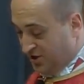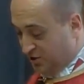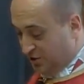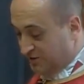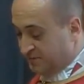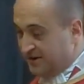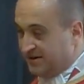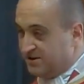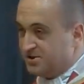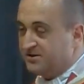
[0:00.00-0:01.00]
could
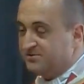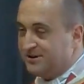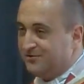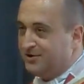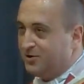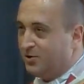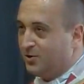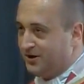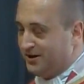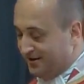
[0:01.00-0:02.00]
be just round the
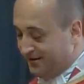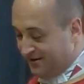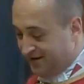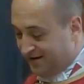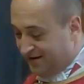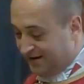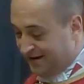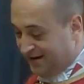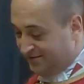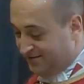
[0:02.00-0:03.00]
corner
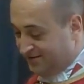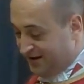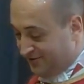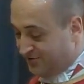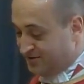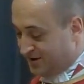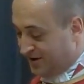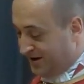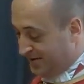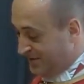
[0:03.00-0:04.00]
in their own
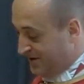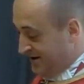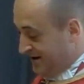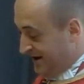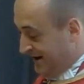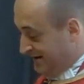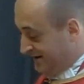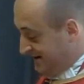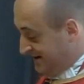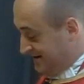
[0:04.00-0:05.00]
time and
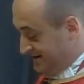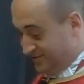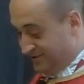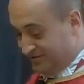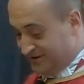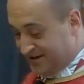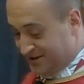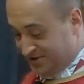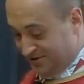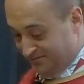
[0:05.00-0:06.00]
indeed in their own
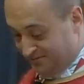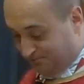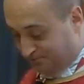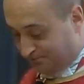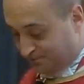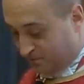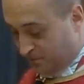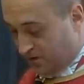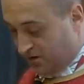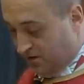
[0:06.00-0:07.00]
nation.
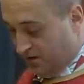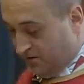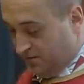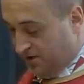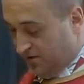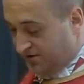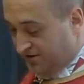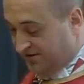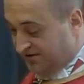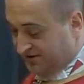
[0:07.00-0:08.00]

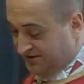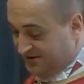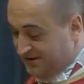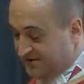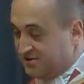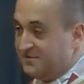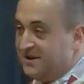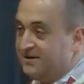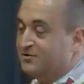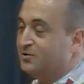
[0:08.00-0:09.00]
Because these two
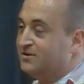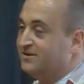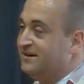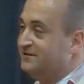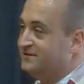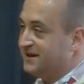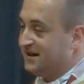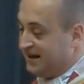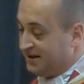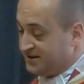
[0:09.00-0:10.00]
men, of course, lived
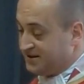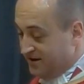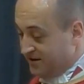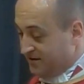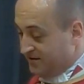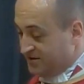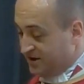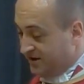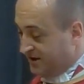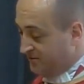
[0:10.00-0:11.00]
at the
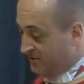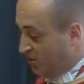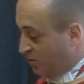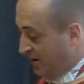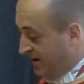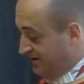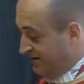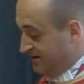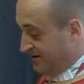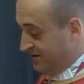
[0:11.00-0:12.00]
time
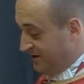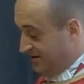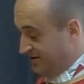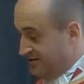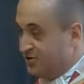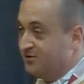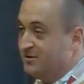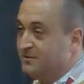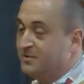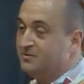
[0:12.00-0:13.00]
when
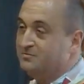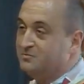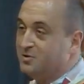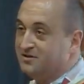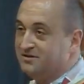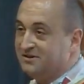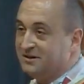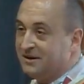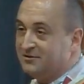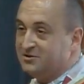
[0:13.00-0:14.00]
Europe was
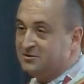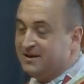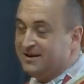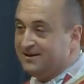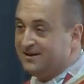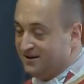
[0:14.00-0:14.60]
about to be